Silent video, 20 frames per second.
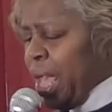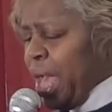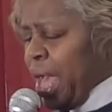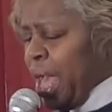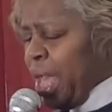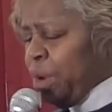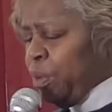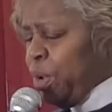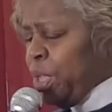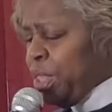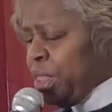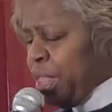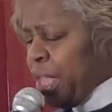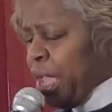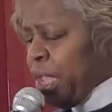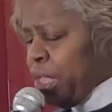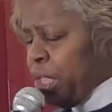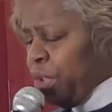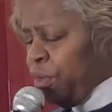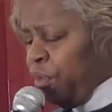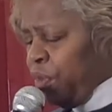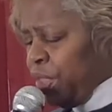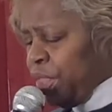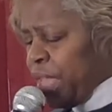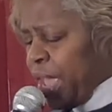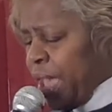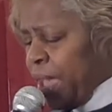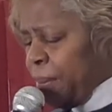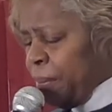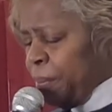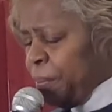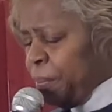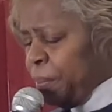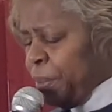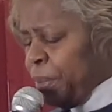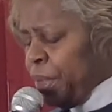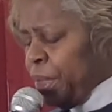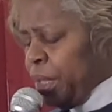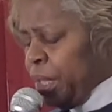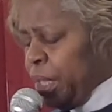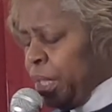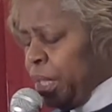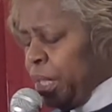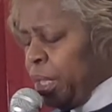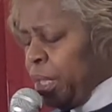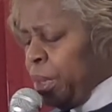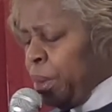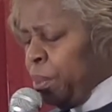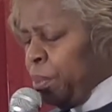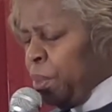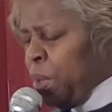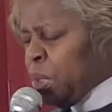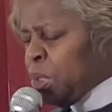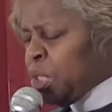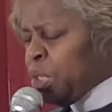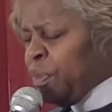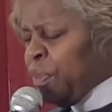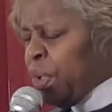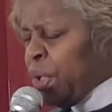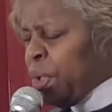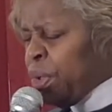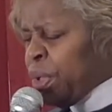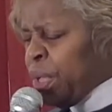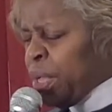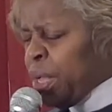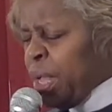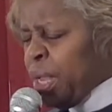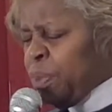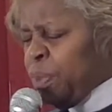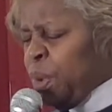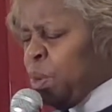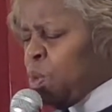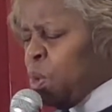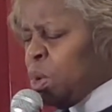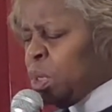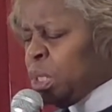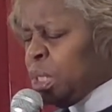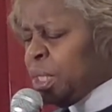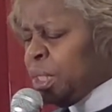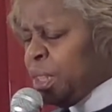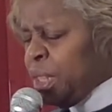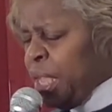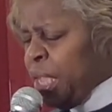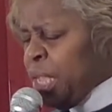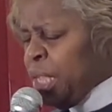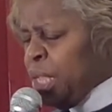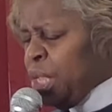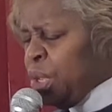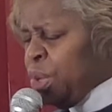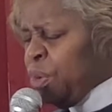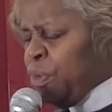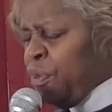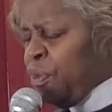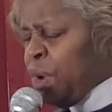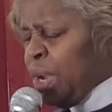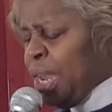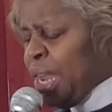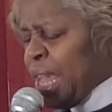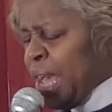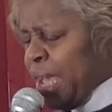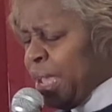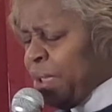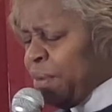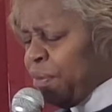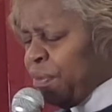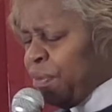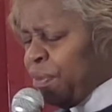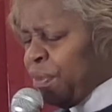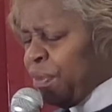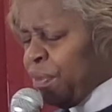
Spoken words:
and we thank you for that. Most of all, God, we want to thank you for life.